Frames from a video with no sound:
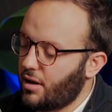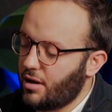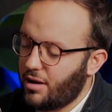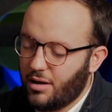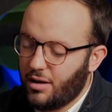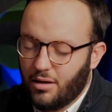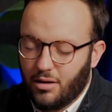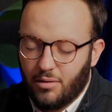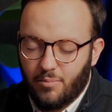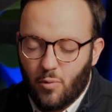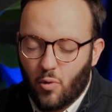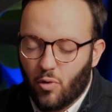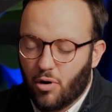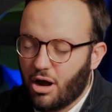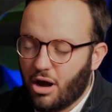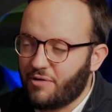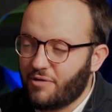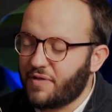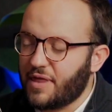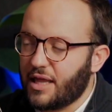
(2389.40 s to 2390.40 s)
more
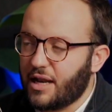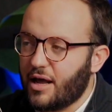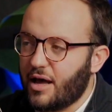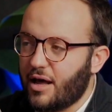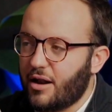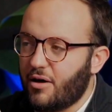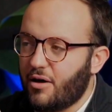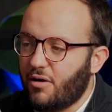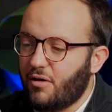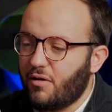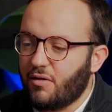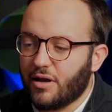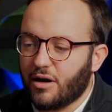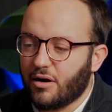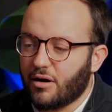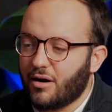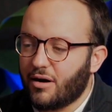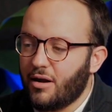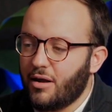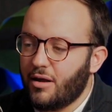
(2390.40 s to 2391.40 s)
often than not, I'll
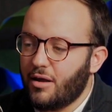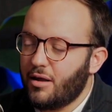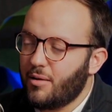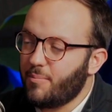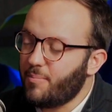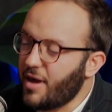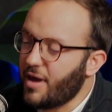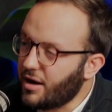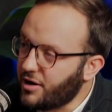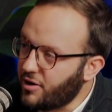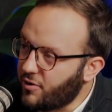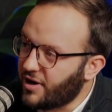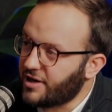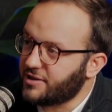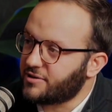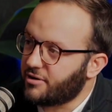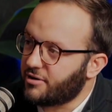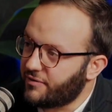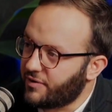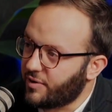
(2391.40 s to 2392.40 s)
hear, "Man, you guys
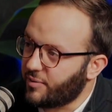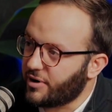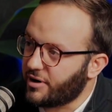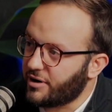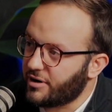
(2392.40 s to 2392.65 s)
are everywhere."